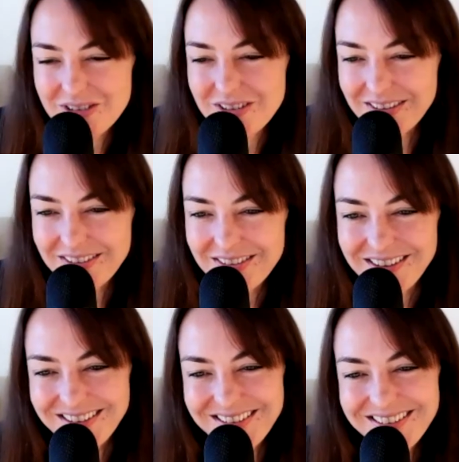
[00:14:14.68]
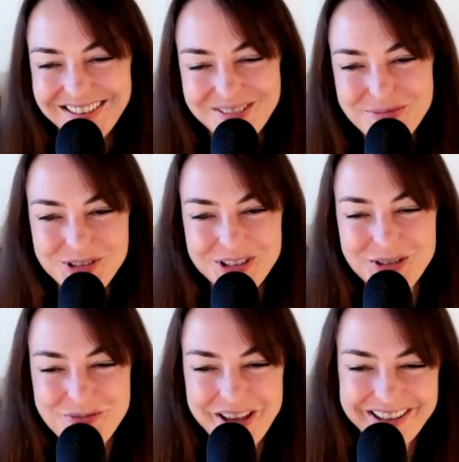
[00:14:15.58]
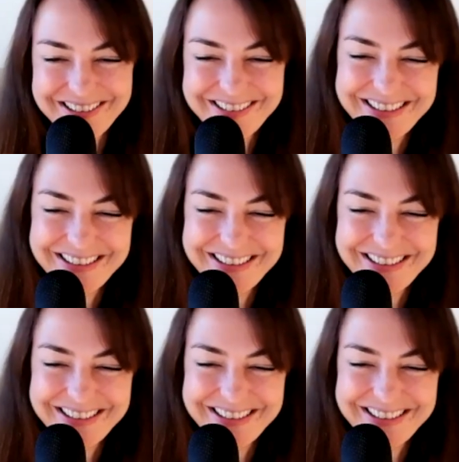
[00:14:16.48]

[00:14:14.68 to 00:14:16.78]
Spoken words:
That's music to my ears.